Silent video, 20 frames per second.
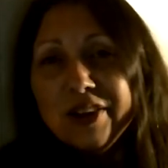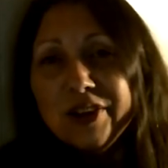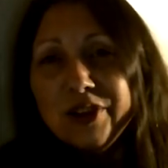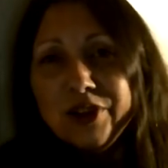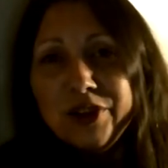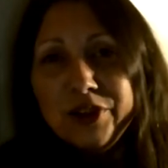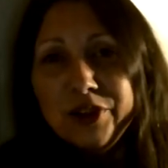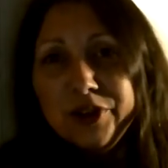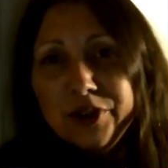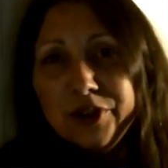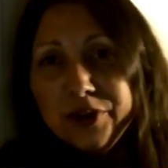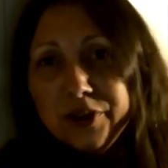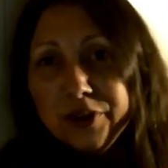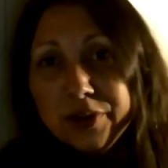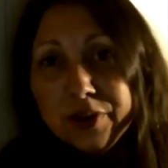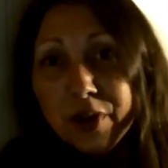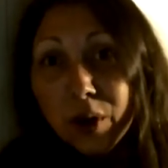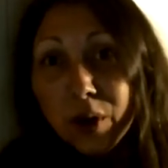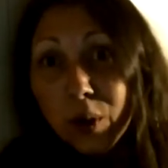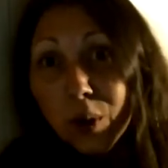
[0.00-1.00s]
to
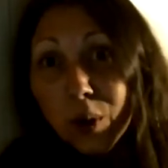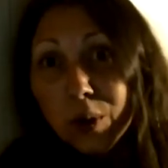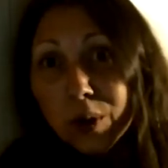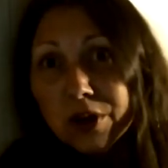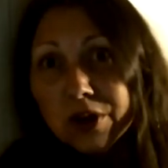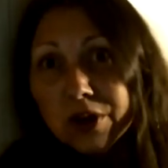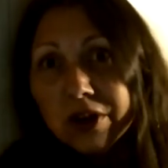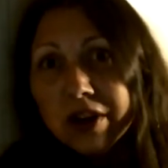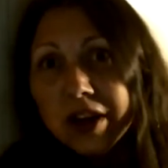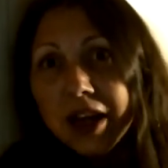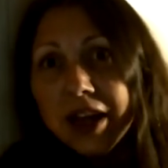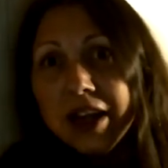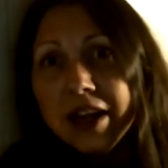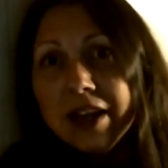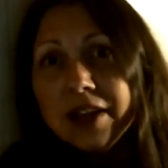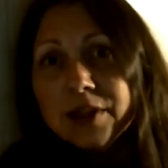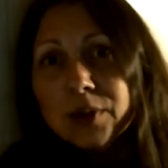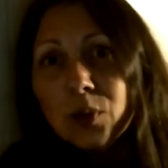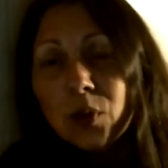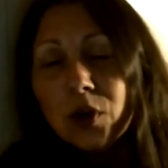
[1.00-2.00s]
the older
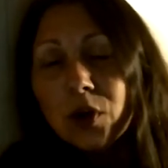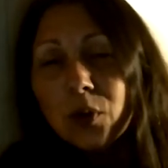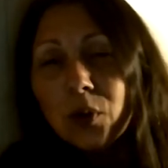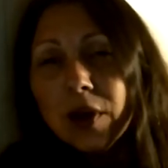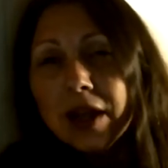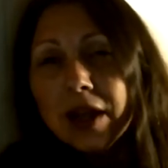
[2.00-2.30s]
days where we